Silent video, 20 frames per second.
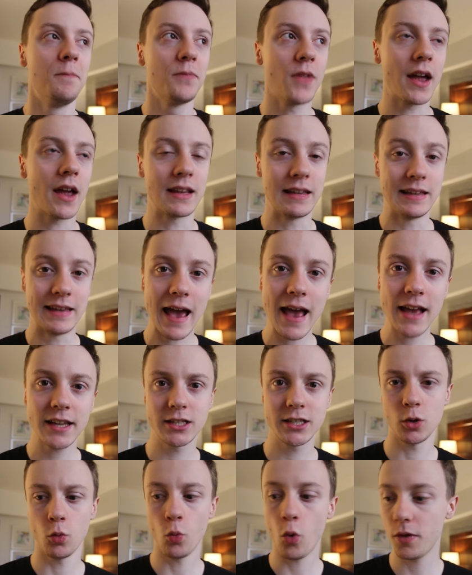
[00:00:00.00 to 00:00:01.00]
I
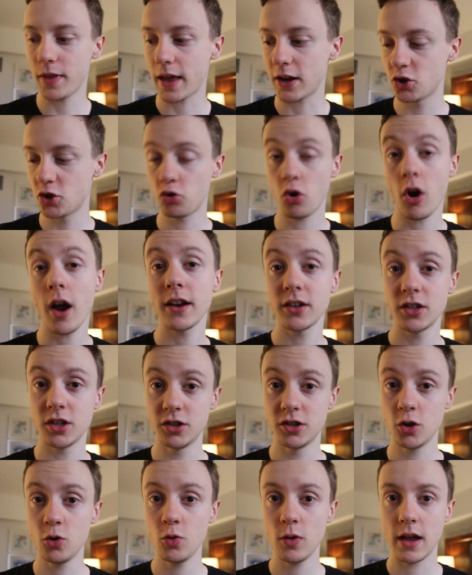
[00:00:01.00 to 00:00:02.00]
guess what they're trying to
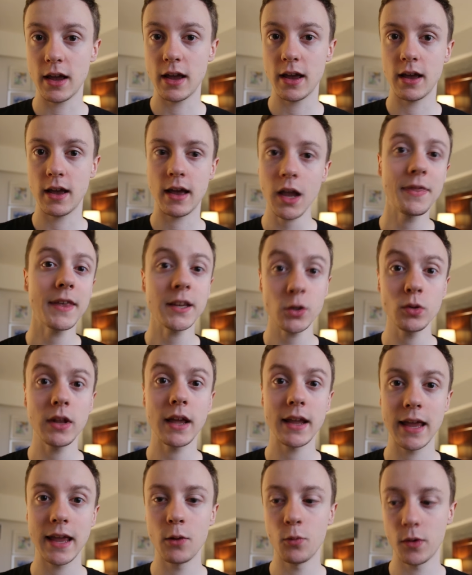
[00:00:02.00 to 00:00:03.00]
do here, and this will
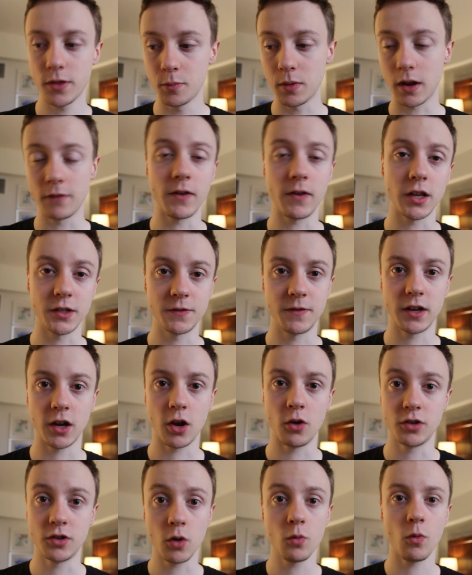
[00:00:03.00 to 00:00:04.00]
link in with the Blood Vials
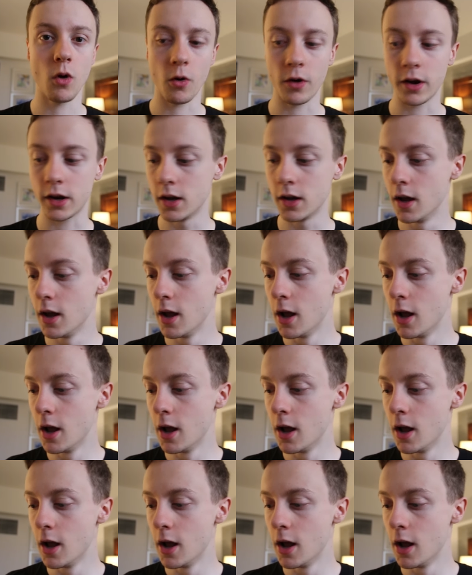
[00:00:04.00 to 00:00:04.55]
video, don't worry,